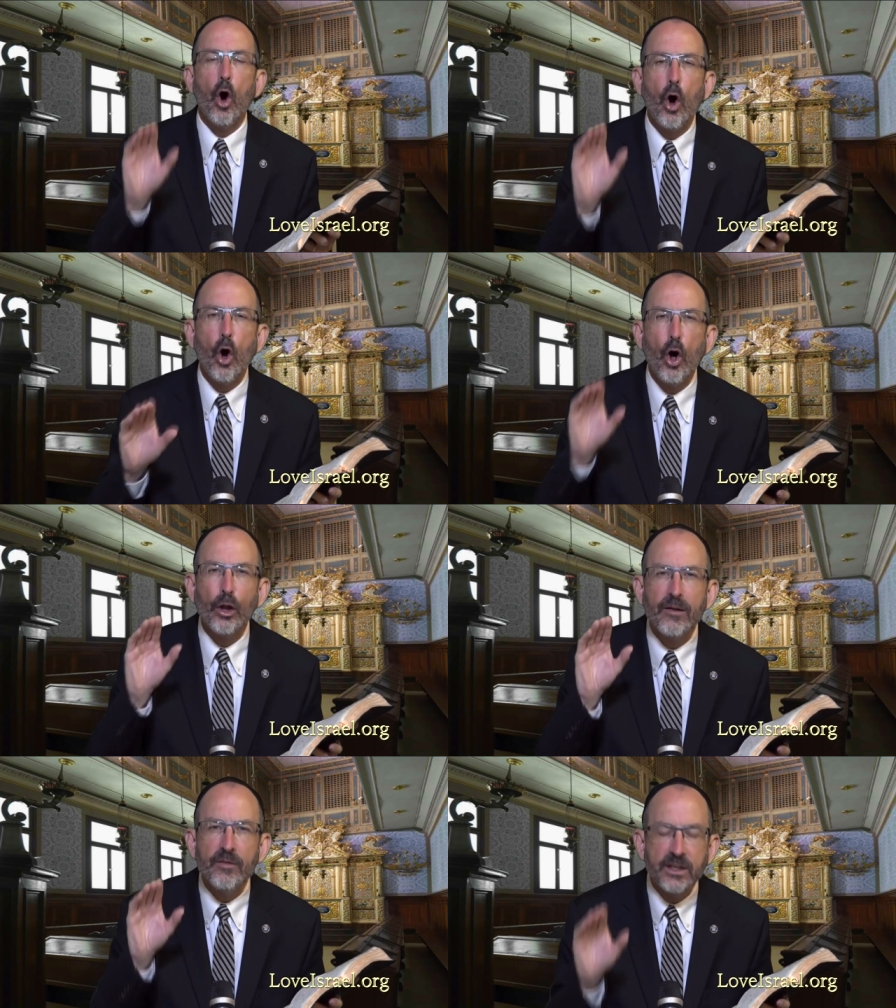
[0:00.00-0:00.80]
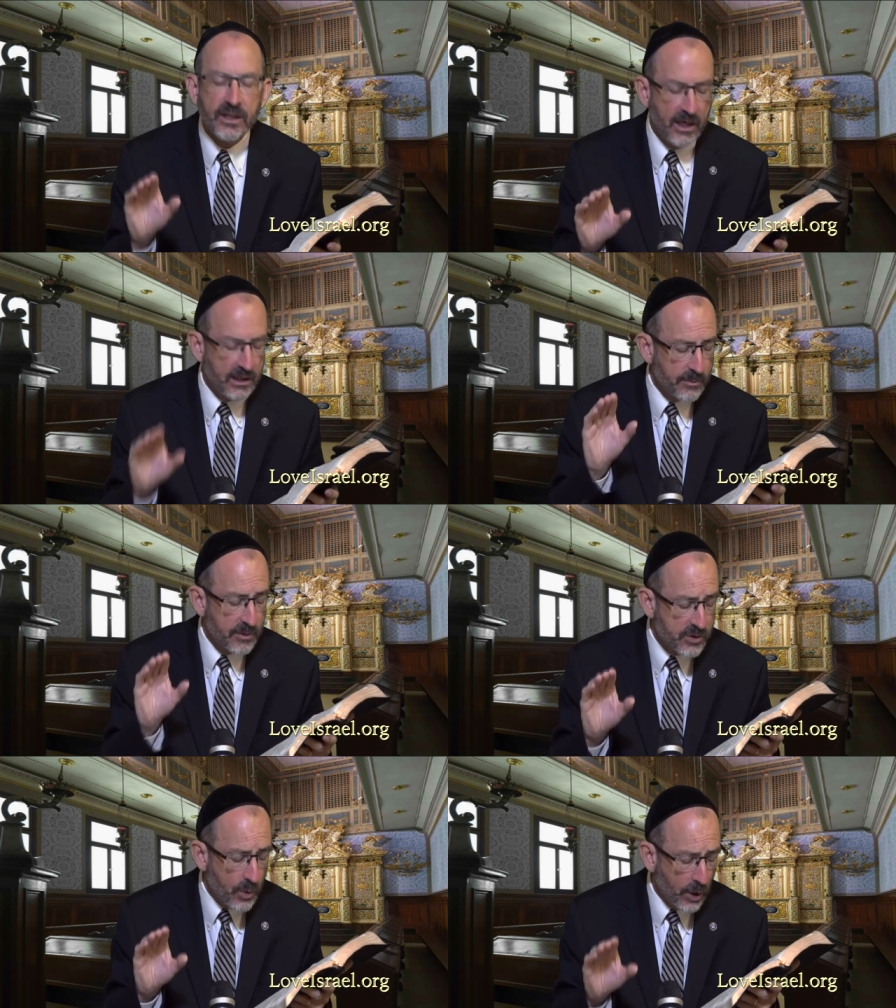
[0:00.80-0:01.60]
all of the kingdom
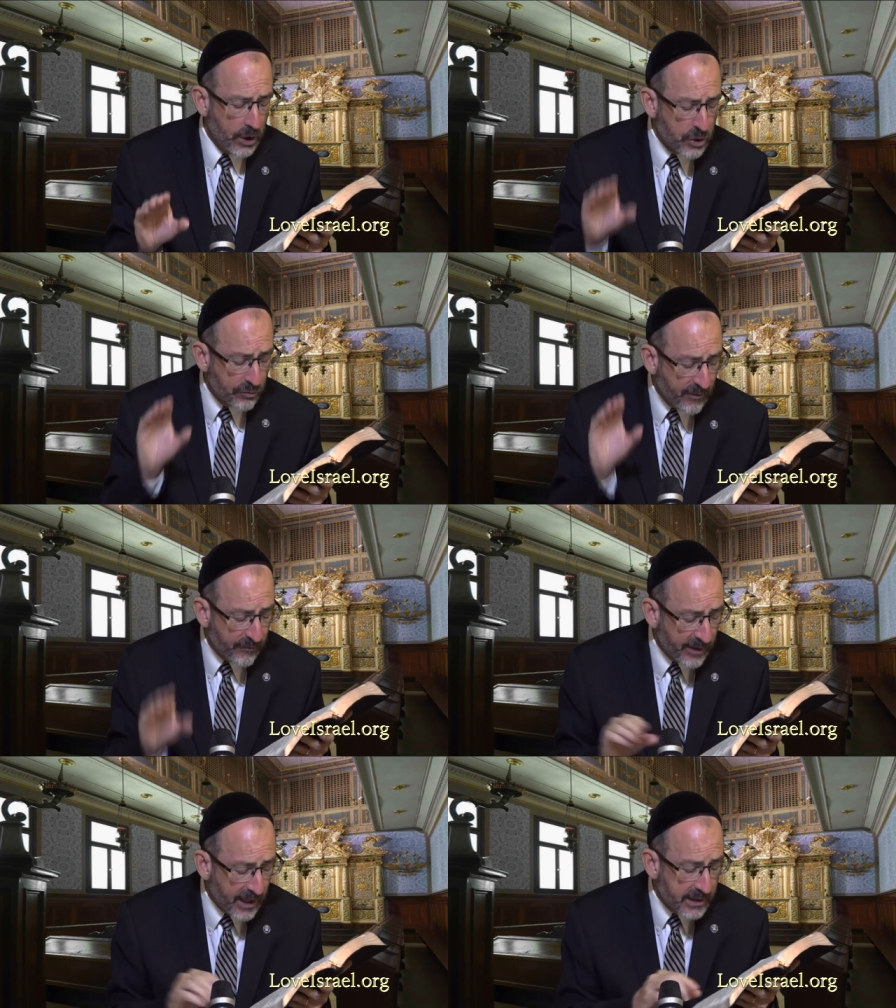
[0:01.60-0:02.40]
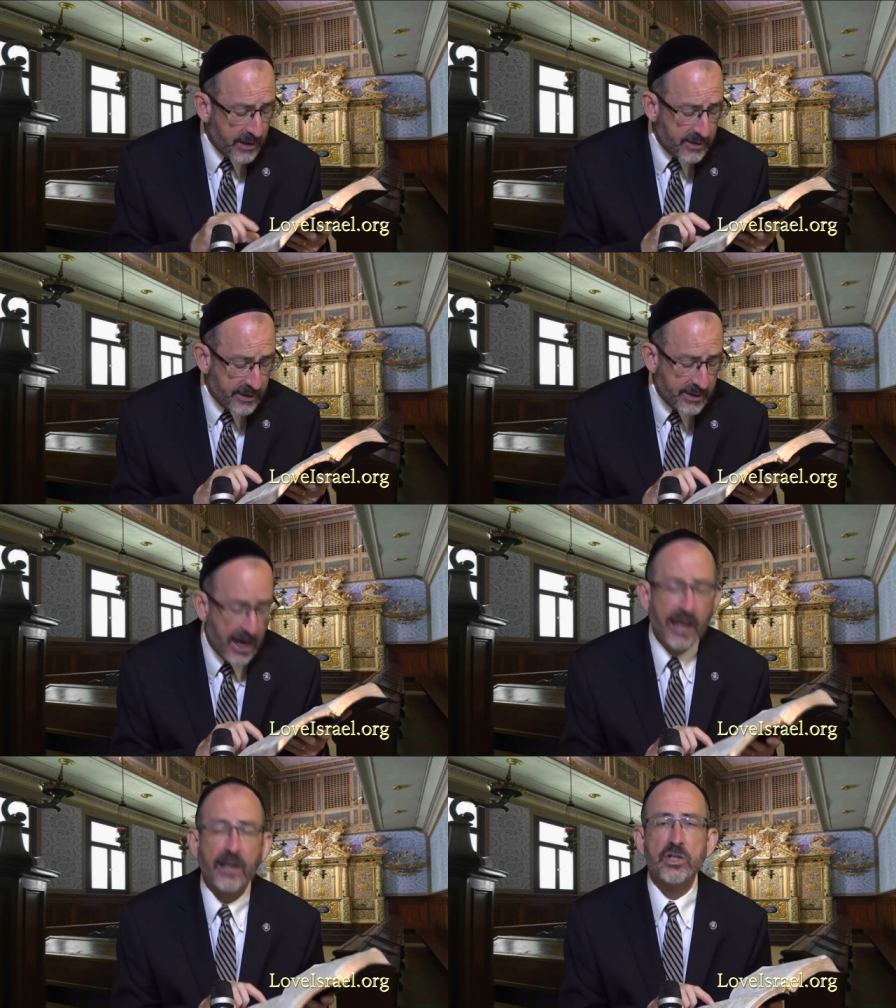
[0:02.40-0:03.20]
is going to reflect the
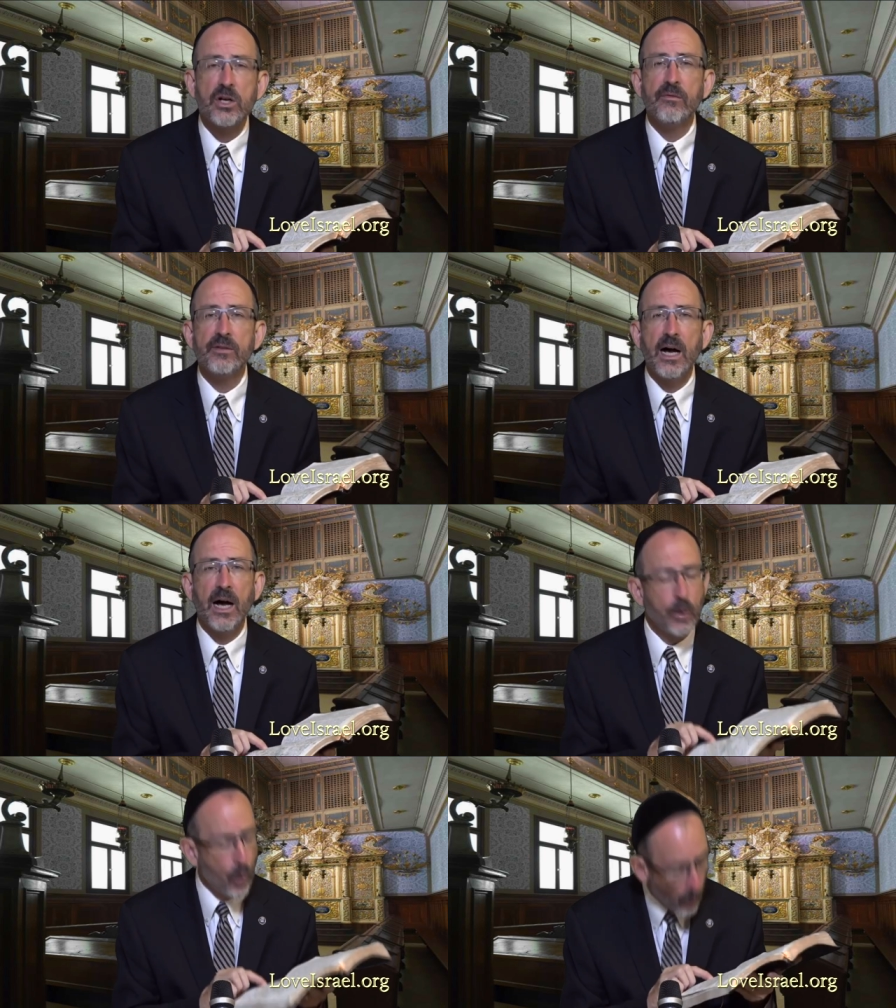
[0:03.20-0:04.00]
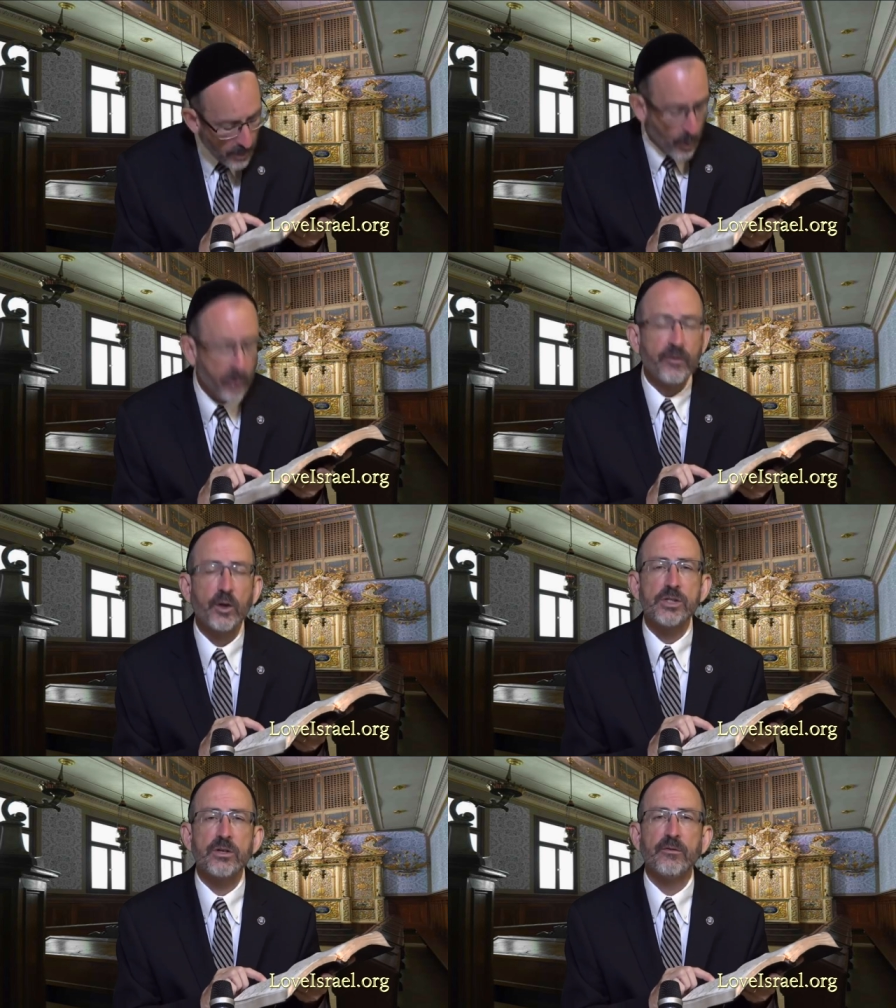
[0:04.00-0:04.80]
knowledge of God. One more
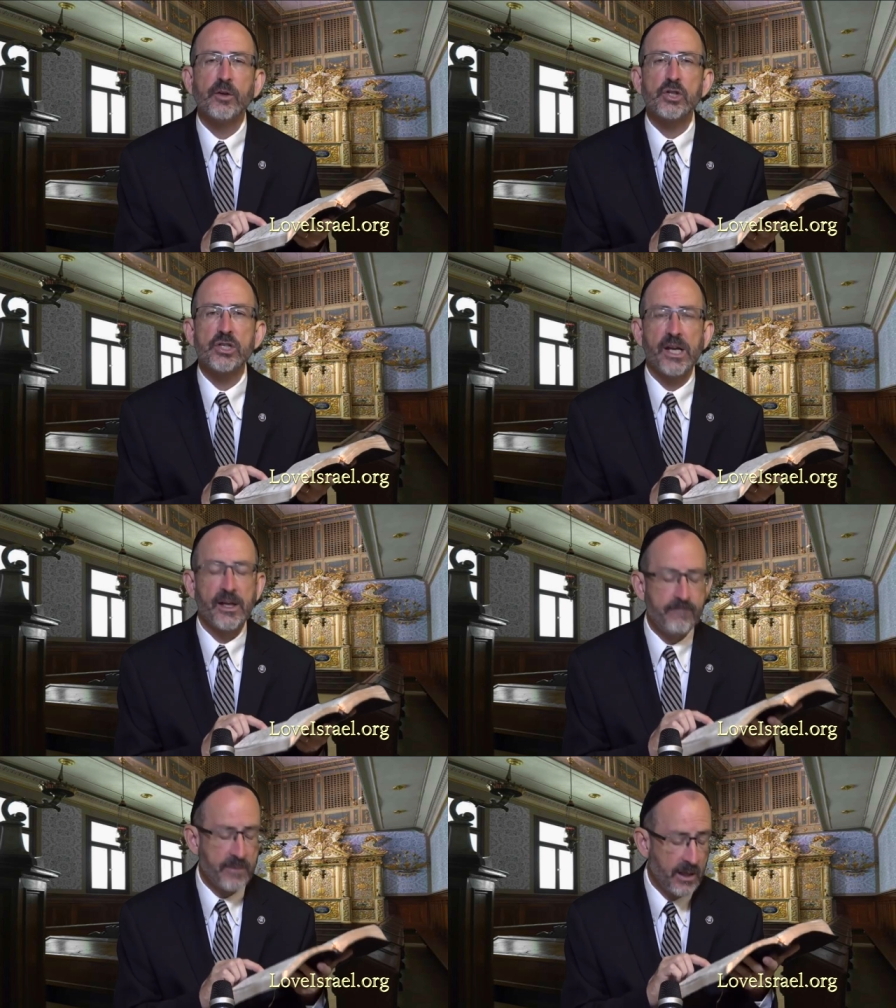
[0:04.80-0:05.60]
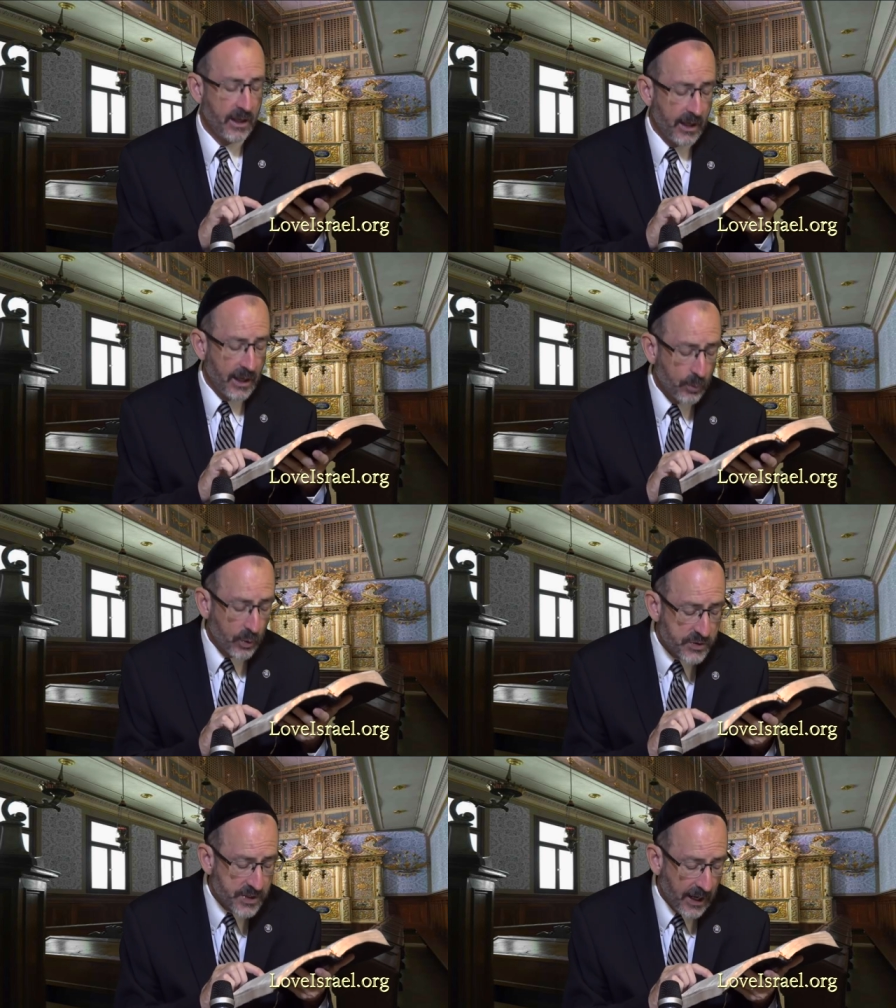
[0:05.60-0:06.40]
verse, verse 10, and
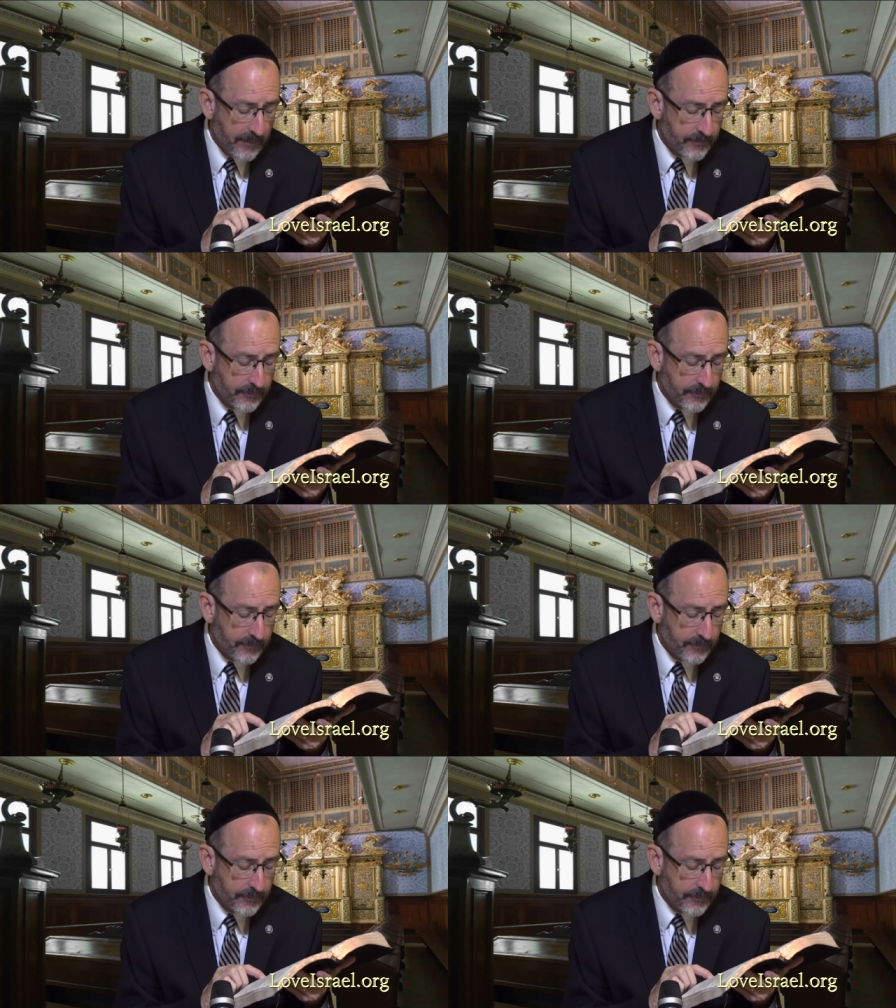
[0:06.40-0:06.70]
we'll stop.